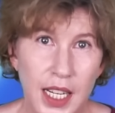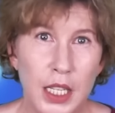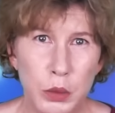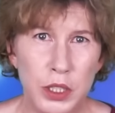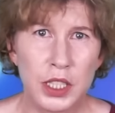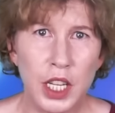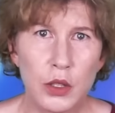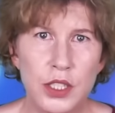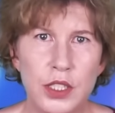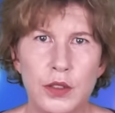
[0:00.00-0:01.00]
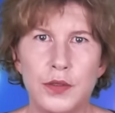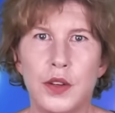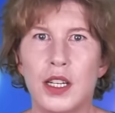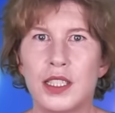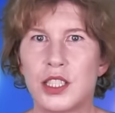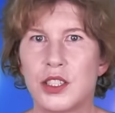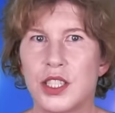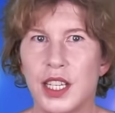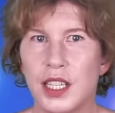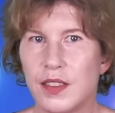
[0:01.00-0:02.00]
I wouldn't go so far to
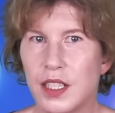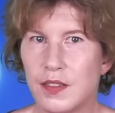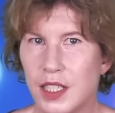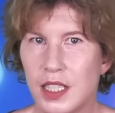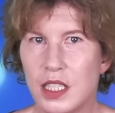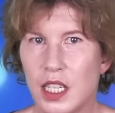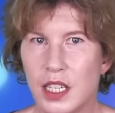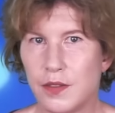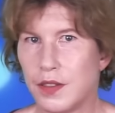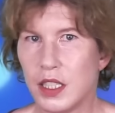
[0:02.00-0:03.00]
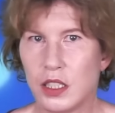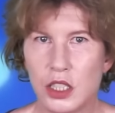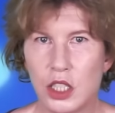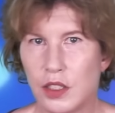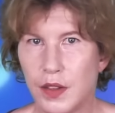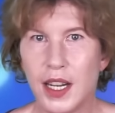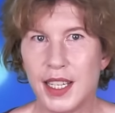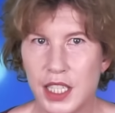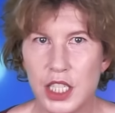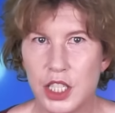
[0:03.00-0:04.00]
say that the entire field of high
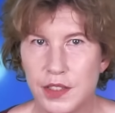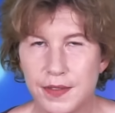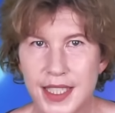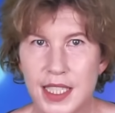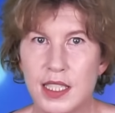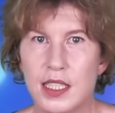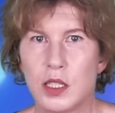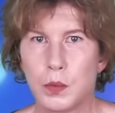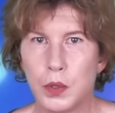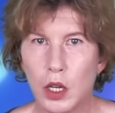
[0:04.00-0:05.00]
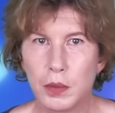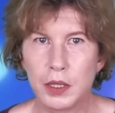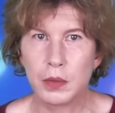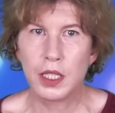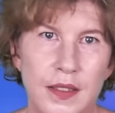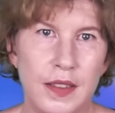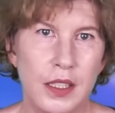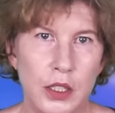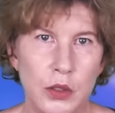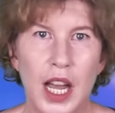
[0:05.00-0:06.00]
energy physics is a problem,
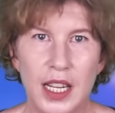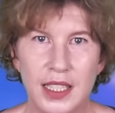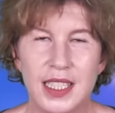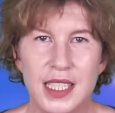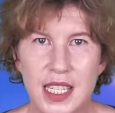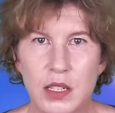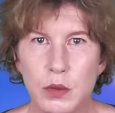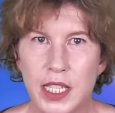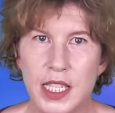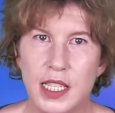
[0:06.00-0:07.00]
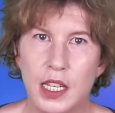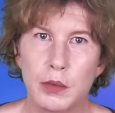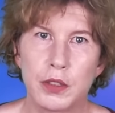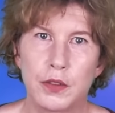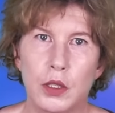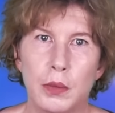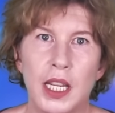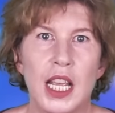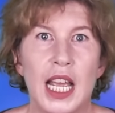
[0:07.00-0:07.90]
though I can see where he's coming from.